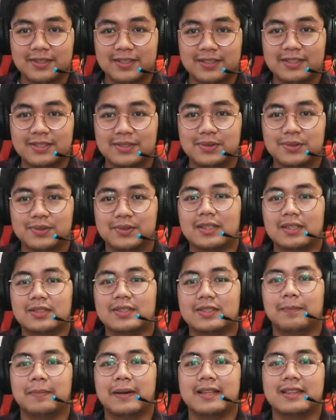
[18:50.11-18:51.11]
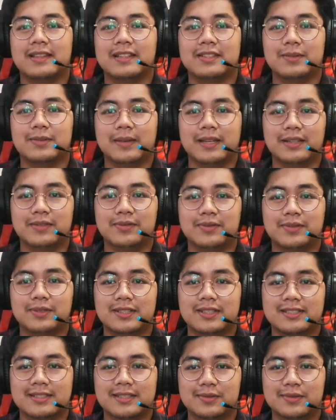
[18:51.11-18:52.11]
you to follow the path that you made for
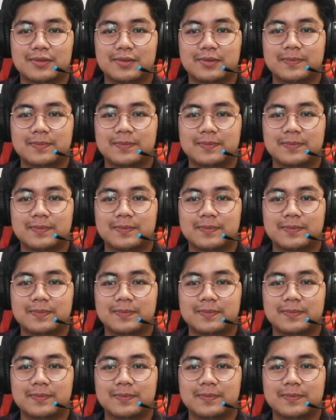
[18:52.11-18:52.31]
yourself.